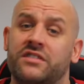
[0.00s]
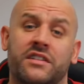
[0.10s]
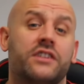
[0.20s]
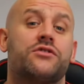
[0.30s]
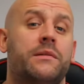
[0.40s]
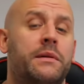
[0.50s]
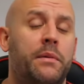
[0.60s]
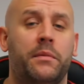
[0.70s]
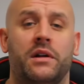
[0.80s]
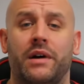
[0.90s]
is an extremely
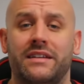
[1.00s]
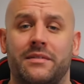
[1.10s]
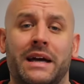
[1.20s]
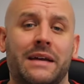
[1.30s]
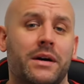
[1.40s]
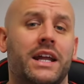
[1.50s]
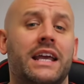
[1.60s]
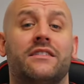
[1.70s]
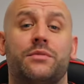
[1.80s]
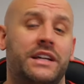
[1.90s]
popular way to make money
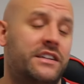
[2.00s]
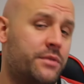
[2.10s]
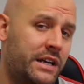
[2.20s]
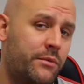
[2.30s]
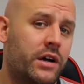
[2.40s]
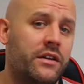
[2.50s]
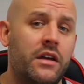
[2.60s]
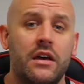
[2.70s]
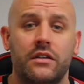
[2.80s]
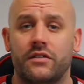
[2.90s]
in 2021.
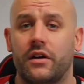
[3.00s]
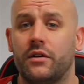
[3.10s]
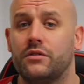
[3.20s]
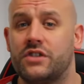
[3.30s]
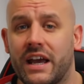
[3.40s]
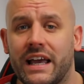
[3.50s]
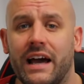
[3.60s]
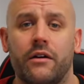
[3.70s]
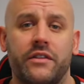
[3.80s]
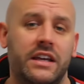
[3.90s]
So check
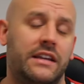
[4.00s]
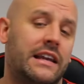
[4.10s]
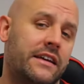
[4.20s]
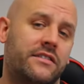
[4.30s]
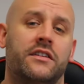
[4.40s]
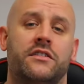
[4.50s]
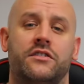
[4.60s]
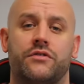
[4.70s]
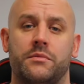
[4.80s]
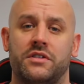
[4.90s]
out the links in the
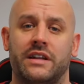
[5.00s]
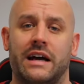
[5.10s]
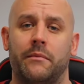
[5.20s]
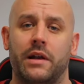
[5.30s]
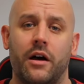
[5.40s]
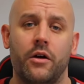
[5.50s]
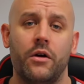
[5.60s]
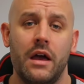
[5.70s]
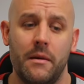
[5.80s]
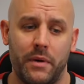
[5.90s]
description down below.
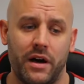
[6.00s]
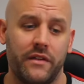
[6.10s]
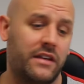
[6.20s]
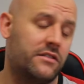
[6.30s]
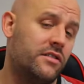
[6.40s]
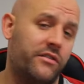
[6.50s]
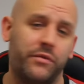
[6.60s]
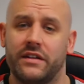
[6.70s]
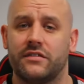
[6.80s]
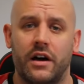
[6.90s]
But there's a
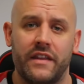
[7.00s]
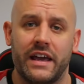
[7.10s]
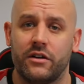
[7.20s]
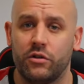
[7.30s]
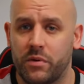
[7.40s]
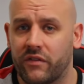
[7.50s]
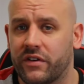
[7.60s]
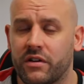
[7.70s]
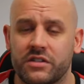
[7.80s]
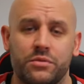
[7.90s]
software site there called Profit
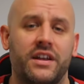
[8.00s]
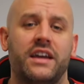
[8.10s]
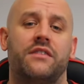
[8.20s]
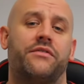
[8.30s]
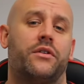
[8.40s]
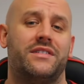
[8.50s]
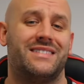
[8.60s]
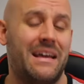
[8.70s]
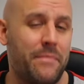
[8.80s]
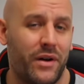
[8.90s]
Rush. We'll take you through it
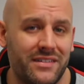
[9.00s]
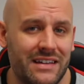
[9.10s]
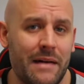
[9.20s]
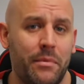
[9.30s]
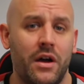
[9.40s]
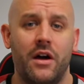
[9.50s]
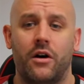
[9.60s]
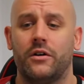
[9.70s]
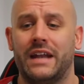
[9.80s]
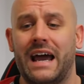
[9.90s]
step by step
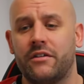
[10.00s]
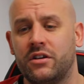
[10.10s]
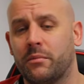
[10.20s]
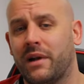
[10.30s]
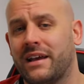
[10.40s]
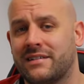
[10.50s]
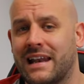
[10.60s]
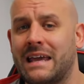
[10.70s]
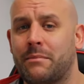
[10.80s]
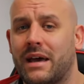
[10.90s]
on how you can place
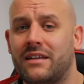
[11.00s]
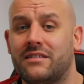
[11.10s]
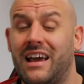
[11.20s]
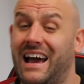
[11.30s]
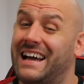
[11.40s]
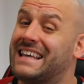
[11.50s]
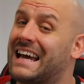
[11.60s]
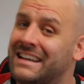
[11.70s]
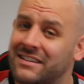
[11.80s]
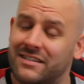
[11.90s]
lay bets
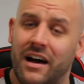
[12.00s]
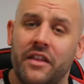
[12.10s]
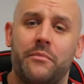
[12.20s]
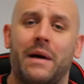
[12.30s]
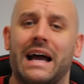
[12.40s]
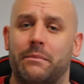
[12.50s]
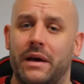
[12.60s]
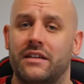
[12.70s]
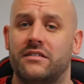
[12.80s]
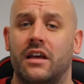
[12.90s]
against other back
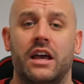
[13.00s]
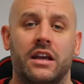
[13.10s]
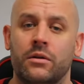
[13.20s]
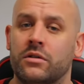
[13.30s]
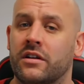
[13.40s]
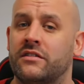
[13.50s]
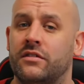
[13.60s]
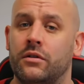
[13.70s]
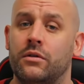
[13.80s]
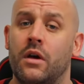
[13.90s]
bets in order
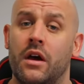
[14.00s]
to